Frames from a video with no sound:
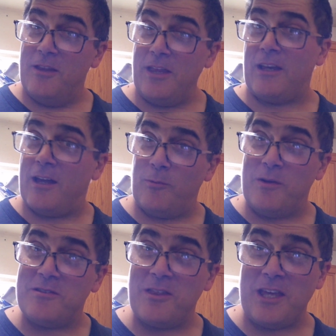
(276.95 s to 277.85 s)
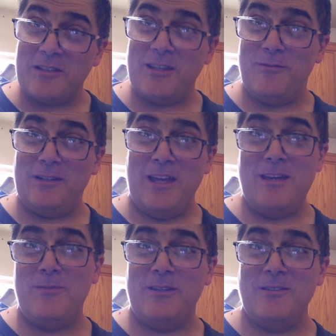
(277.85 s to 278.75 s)
thank God it wasn't Thanksgiving
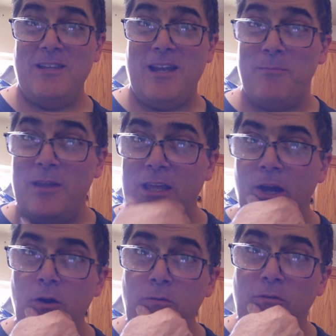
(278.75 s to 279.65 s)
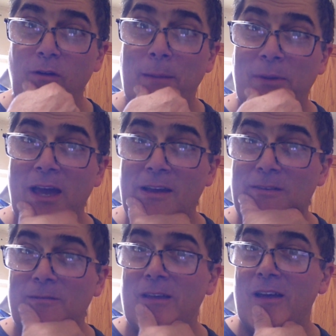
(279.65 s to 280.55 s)
Day, because then I'd be like, oh crap,
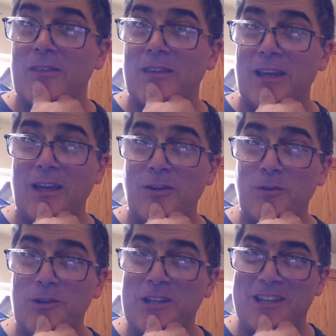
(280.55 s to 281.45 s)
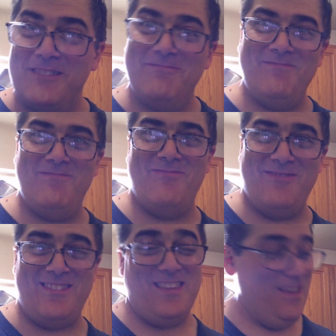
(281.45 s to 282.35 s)
I got no turkey.
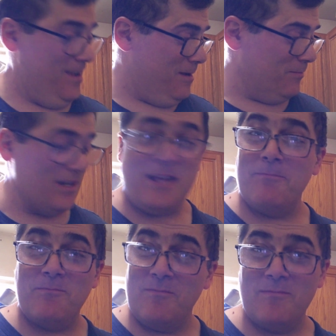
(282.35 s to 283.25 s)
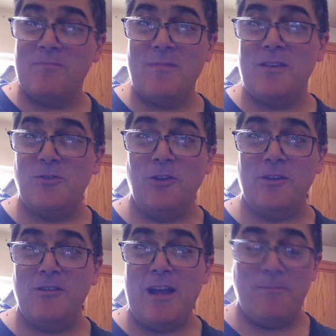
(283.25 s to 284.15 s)
But hey, it's all
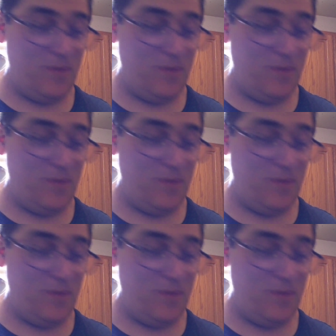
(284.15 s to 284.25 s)
good, right?